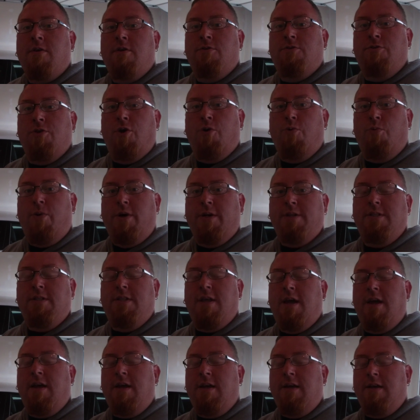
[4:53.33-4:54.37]
So once
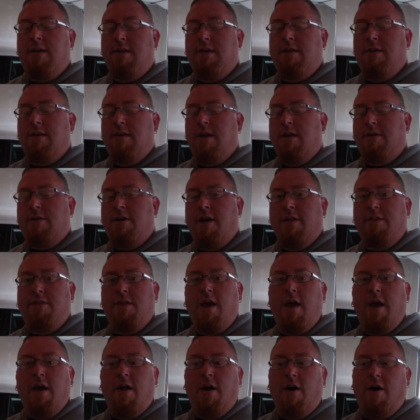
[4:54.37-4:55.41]
they cut
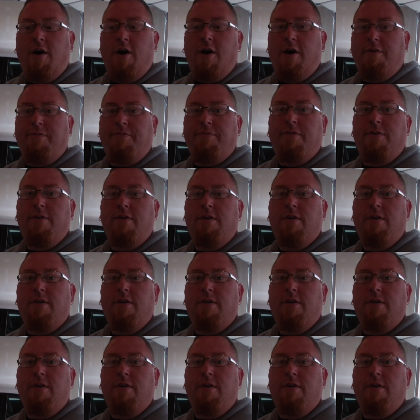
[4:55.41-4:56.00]
that off